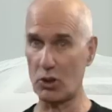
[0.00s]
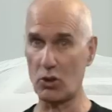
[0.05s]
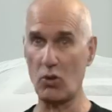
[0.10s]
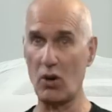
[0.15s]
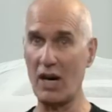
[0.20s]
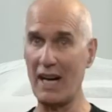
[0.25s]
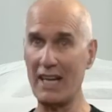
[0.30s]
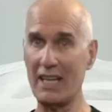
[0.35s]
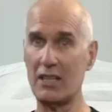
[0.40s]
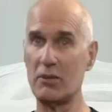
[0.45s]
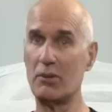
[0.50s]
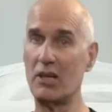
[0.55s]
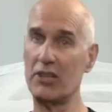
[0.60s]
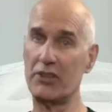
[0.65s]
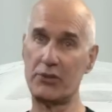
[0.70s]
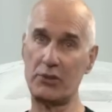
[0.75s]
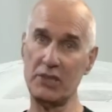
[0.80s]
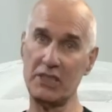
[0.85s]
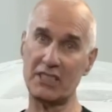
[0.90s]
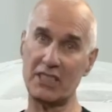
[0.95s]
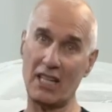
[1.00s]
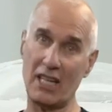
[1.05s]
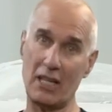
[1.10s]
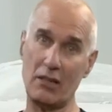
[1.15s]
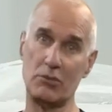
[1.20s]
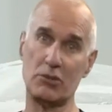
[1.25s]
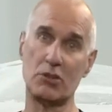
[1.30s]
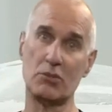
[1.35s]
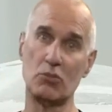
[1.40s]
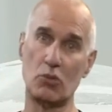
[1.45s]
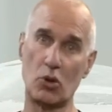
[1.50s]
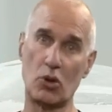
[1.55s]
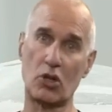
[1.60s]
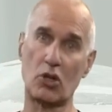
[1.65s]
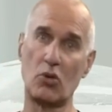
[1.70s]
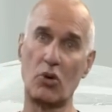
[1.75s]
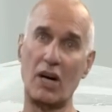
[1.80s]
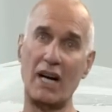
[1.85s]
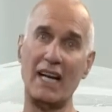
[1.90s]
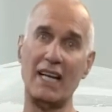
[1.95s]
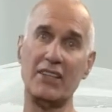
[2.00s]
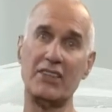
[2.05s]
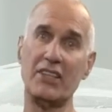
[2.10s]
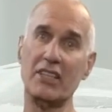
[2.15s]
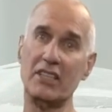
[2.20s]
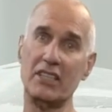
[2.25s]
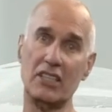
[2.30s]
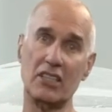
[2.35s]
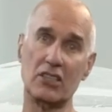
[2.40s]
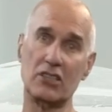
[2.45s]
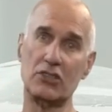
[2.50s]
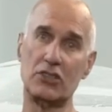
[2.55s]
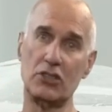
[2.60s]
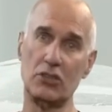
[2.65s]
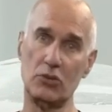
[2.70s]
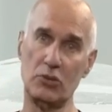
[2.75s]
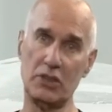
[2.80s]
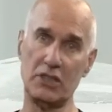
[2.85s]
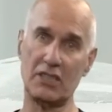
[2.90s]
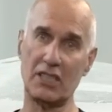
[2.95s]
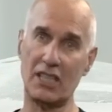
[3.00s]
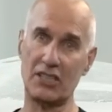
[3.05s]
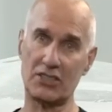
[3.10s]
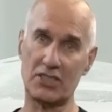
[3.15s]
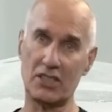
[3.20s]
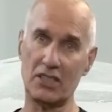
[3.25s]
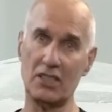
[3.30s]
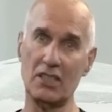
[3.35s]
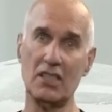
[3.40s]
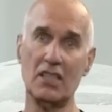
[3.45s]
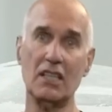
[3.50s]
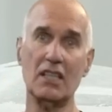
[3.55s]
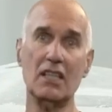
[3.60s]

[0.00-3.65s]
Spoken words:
quiet, about 3 times more quiet than the other two we tested.